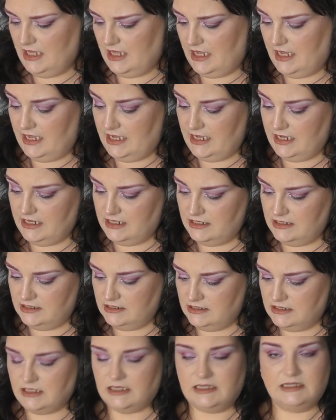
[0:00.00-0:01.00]

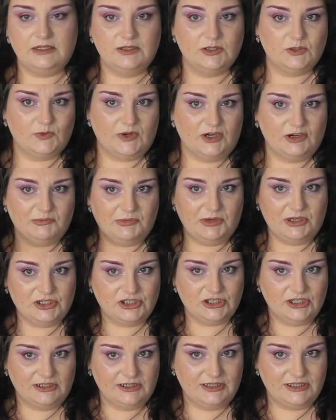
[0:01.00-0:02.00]
And I use one of my
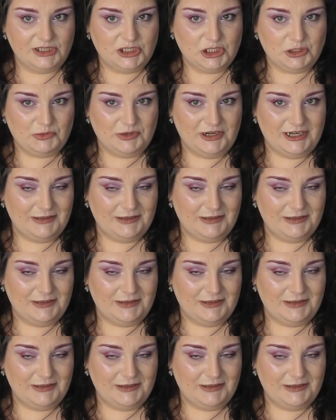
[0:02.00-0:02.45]
Charlotte Tilbury